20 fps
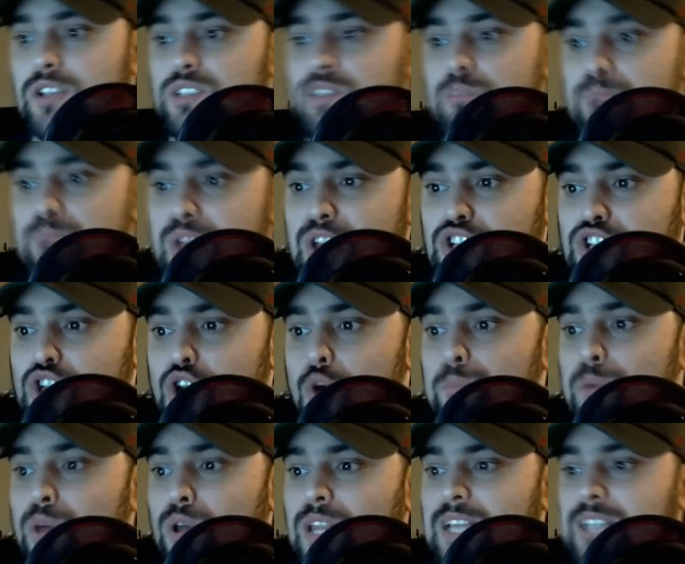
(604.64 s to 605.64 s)
the Big Show
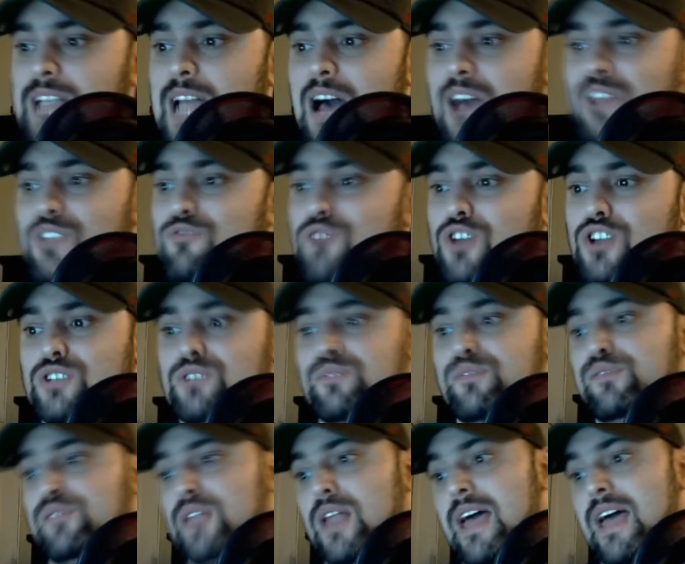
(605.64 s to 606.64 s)
pulling down the Russian
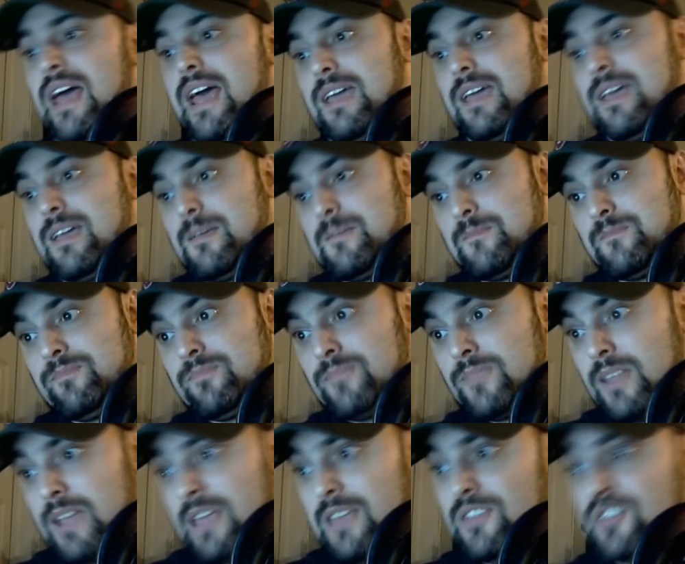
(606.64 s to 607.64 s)
flag
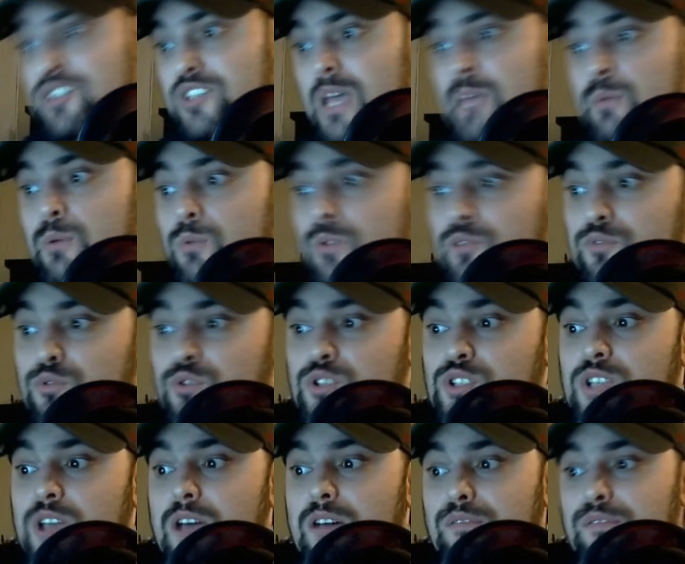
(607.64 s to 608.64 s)
in the segment with
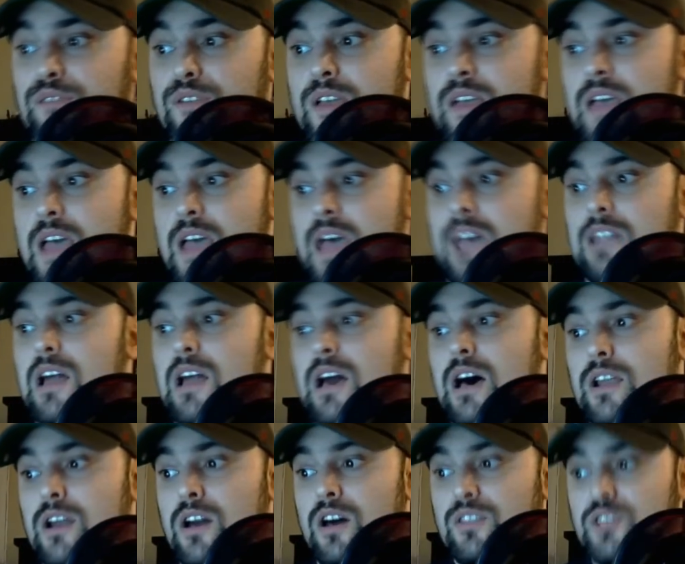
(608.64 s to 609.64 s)
Rusev and
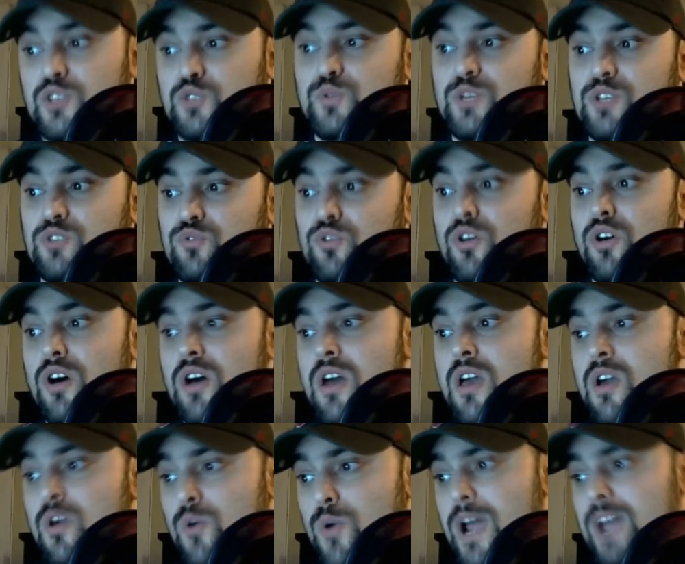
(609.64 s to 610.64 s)
Lana on this week's Raw.
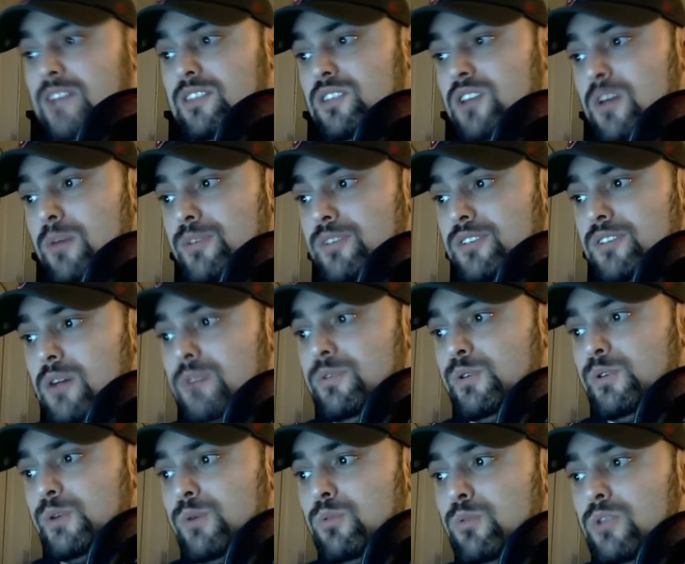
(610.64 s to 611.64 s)
We at the
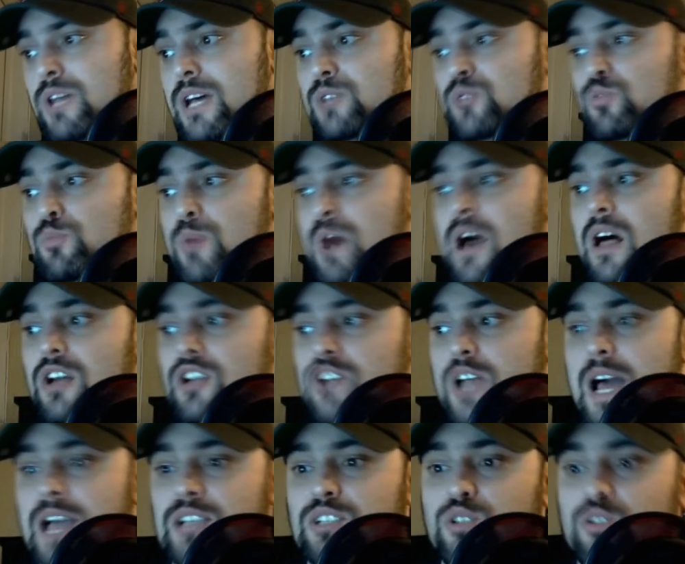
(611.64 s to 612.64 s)
WWE would like to
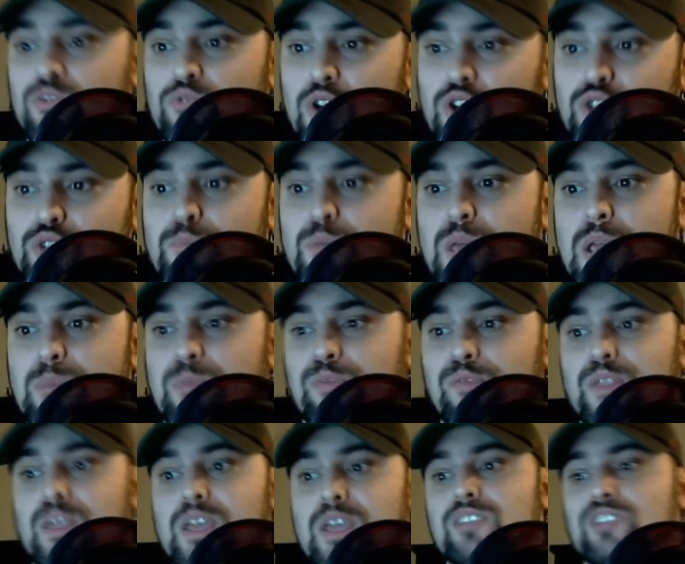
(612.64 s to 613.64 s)
apologize to the Russian people
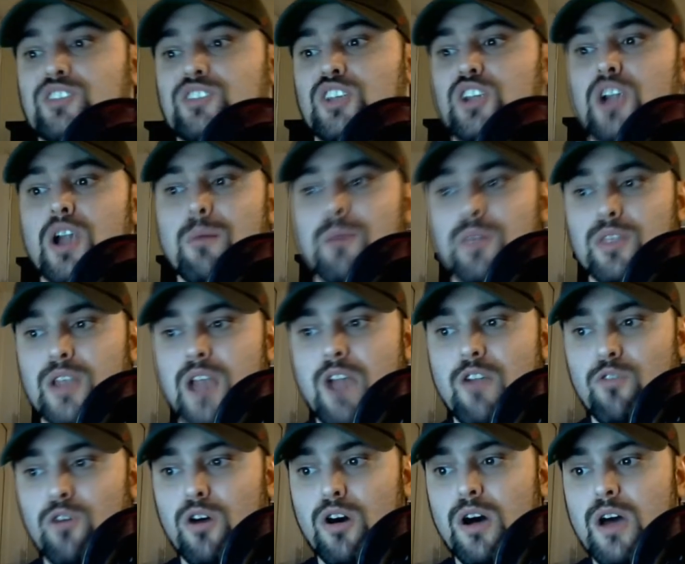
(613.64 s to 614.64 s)
for the incident on Monday Night
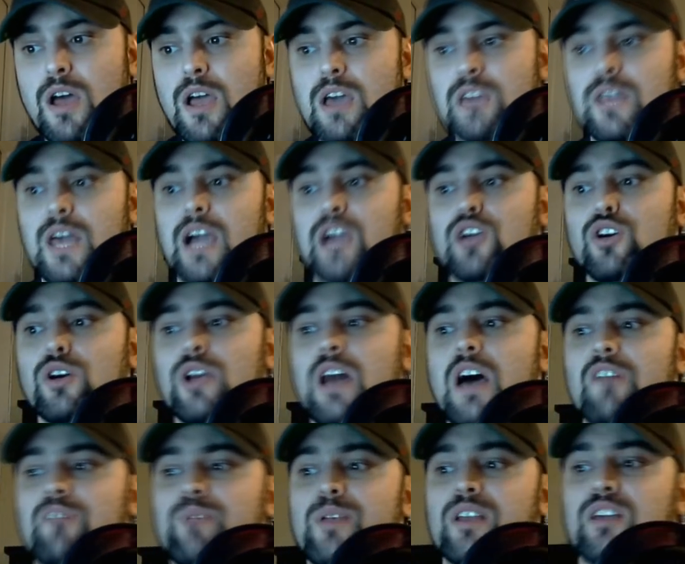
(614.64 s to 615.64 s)
Raw that could
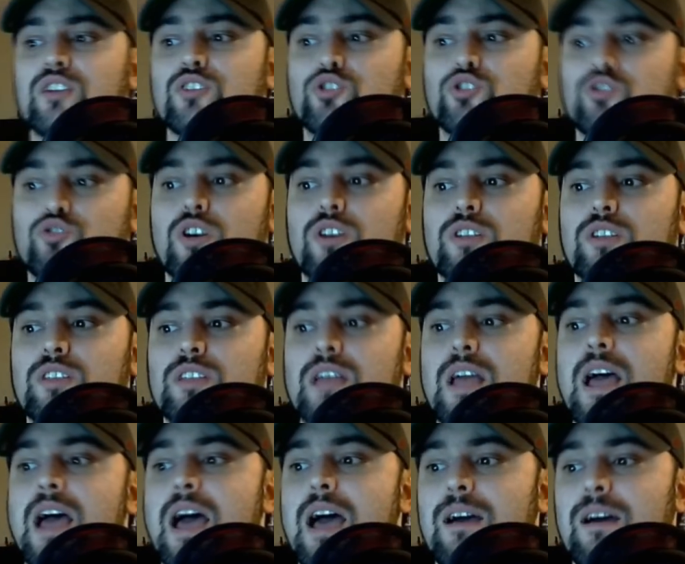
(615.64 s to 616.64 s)
have been constructed
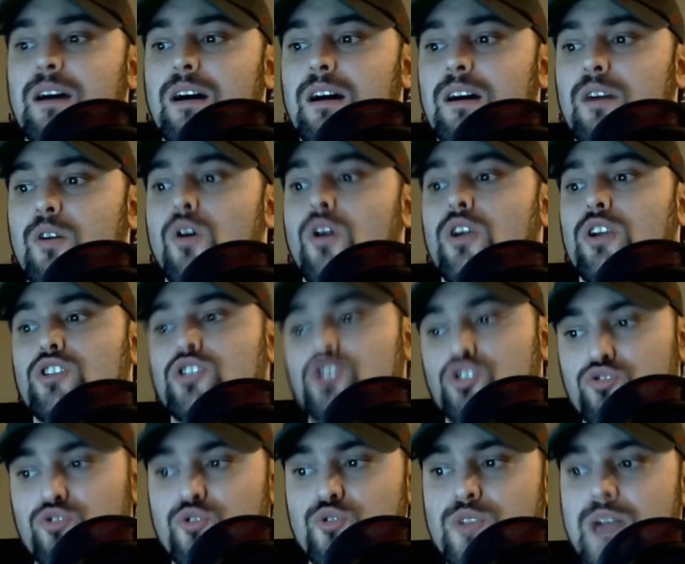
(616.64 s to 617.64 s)
uh, or
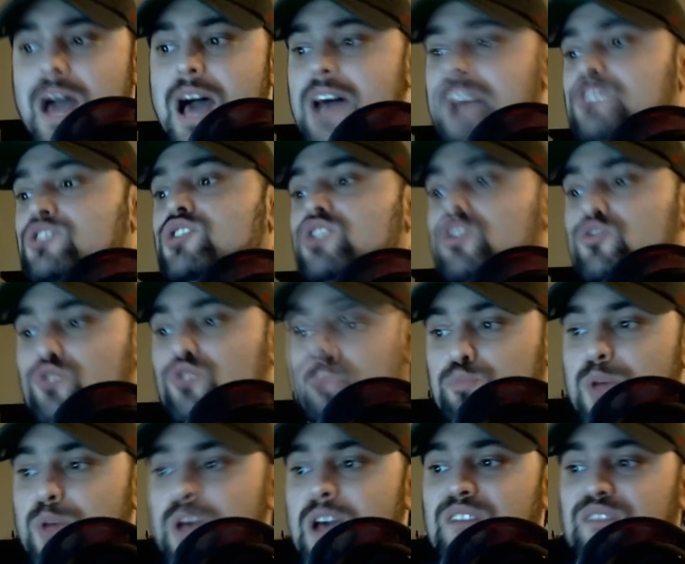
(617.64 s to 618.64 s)
construed as
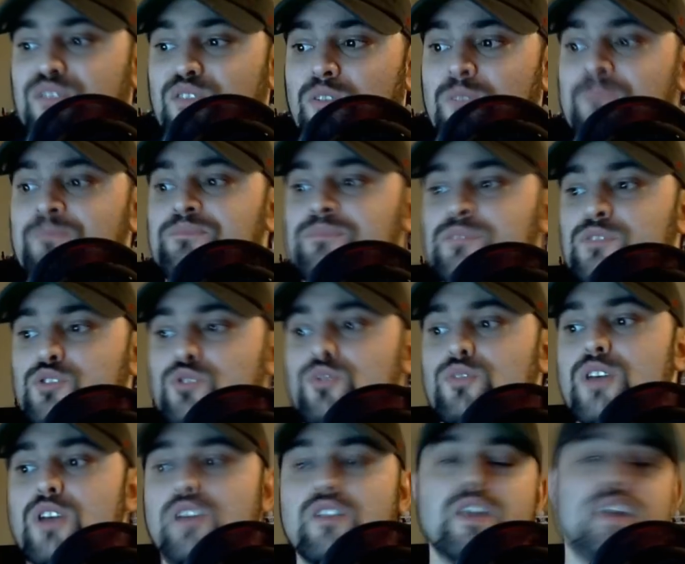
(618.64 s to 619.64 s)
disrespectful to
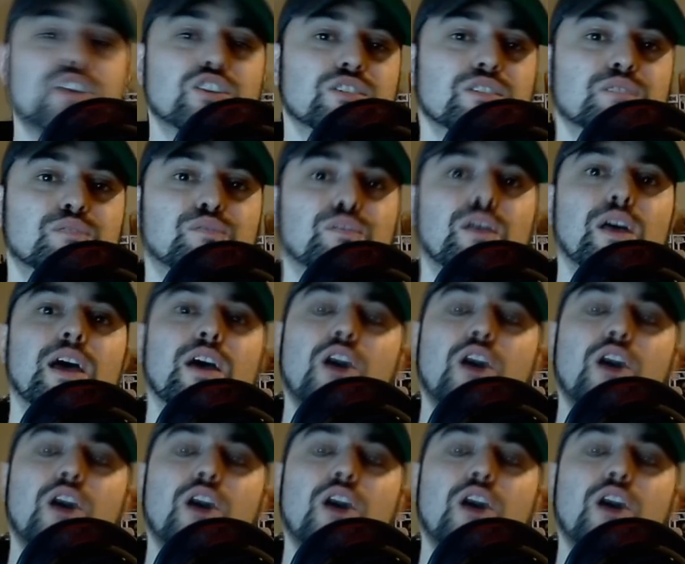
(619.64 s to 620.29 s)
their nation's flag.